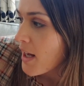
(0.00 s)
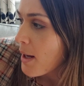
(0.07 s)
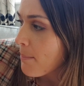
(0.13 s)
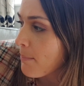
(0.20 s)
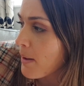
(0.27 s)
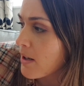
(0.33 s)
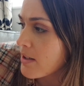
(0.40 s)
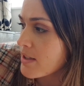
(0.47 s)

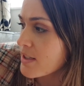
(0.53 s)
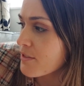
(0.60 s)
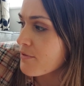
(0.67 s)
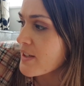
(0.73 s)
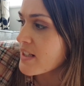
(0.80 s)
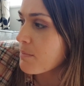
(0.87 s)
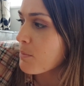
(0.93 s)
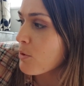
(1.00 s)
master
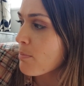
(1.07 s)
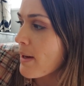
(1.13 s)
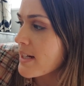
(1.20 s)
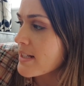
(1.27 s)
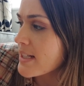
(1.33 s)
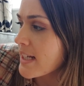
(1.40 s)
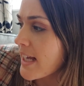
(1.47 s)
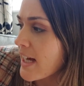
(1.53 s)
visible
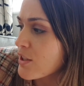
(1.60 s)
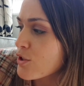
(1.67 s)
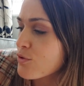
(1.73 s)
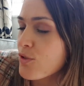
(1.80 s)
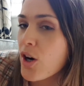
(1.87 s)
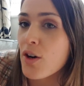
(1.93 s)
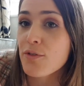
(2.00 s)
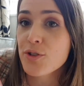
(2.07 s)
mending and
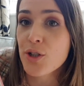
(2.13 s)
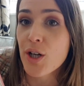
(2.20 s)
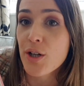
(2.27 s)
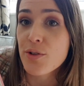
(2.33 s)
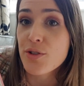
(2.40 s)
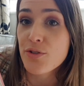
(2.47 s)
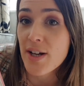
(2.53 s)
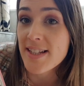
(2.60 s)
draft your
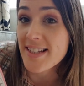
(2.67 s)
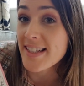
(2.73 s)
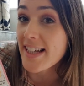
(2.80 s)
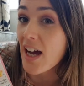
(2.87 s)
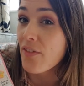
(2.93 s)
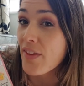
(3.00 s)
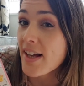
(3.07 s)
own dressing gown.